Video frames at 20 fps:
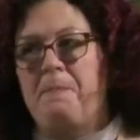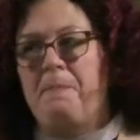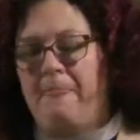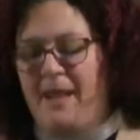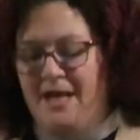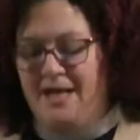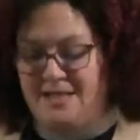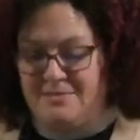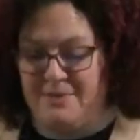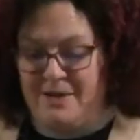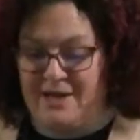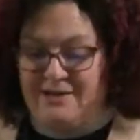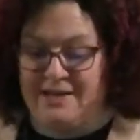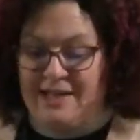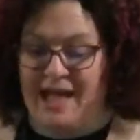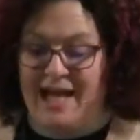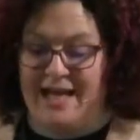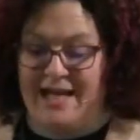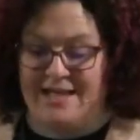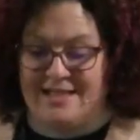is about
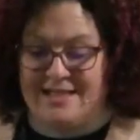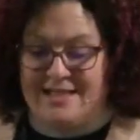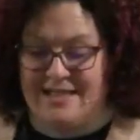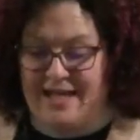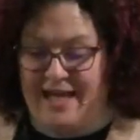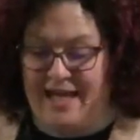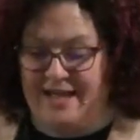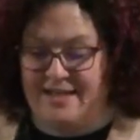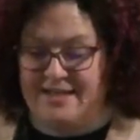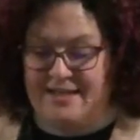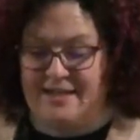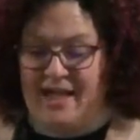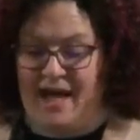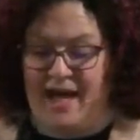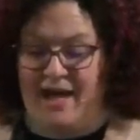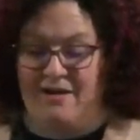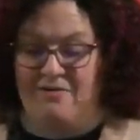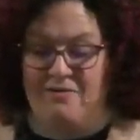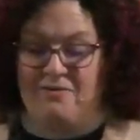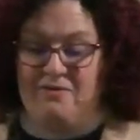light and
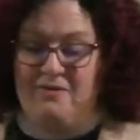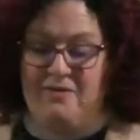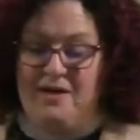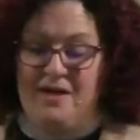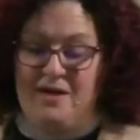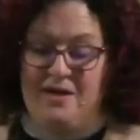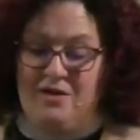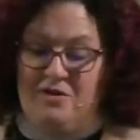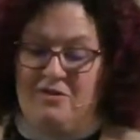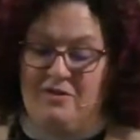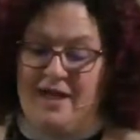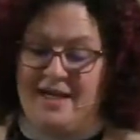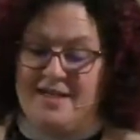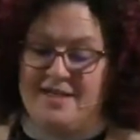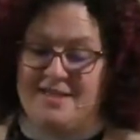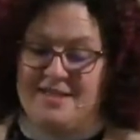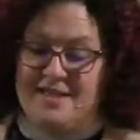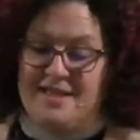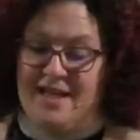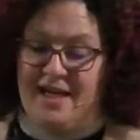life,
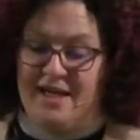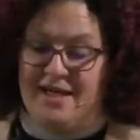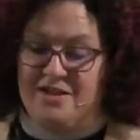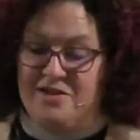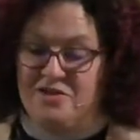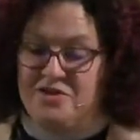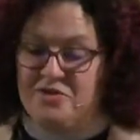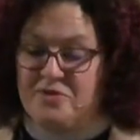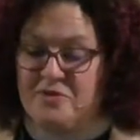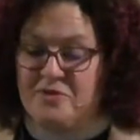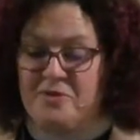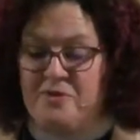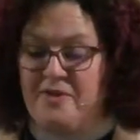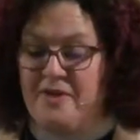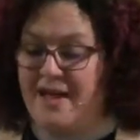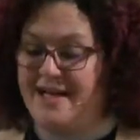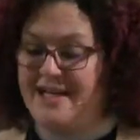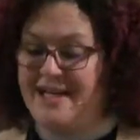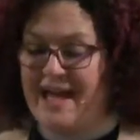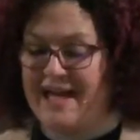grace and truth,
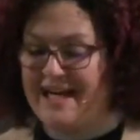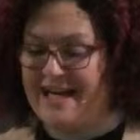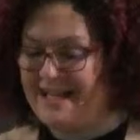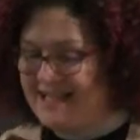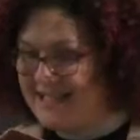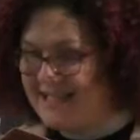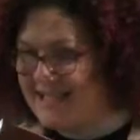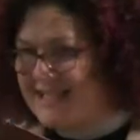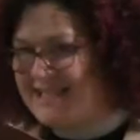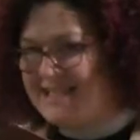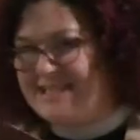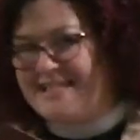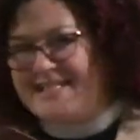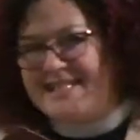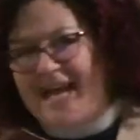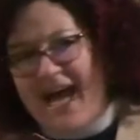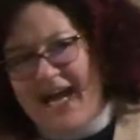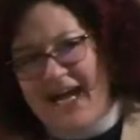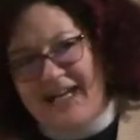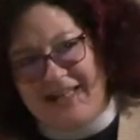and yet it is
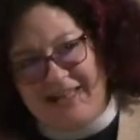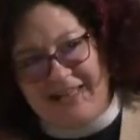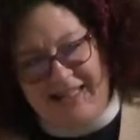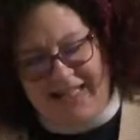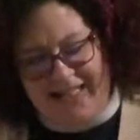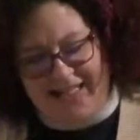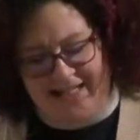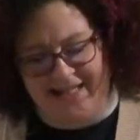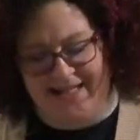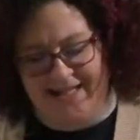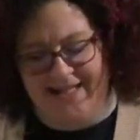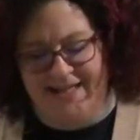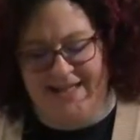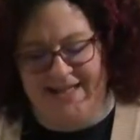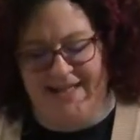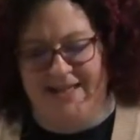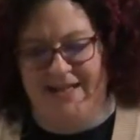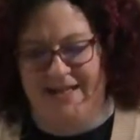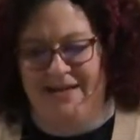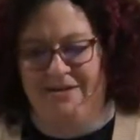exactly
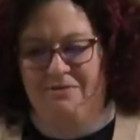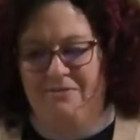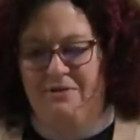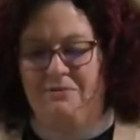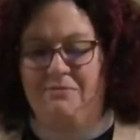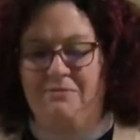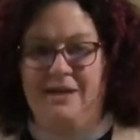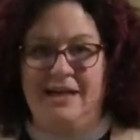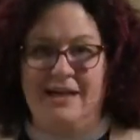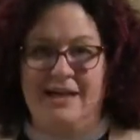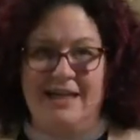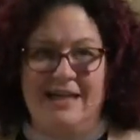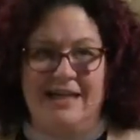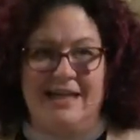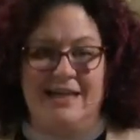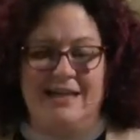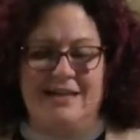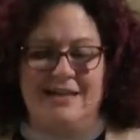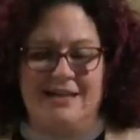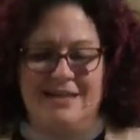what we
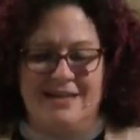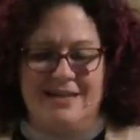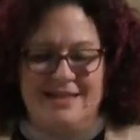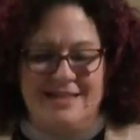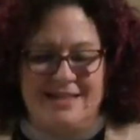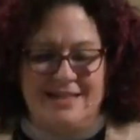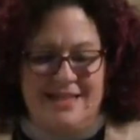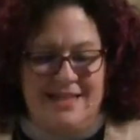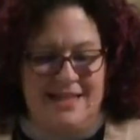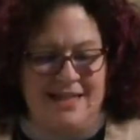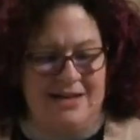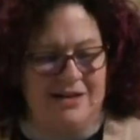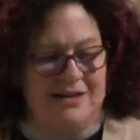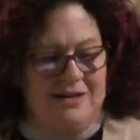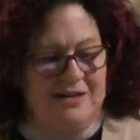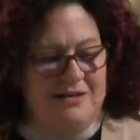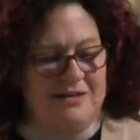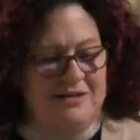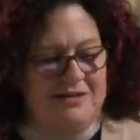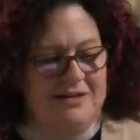need to hear.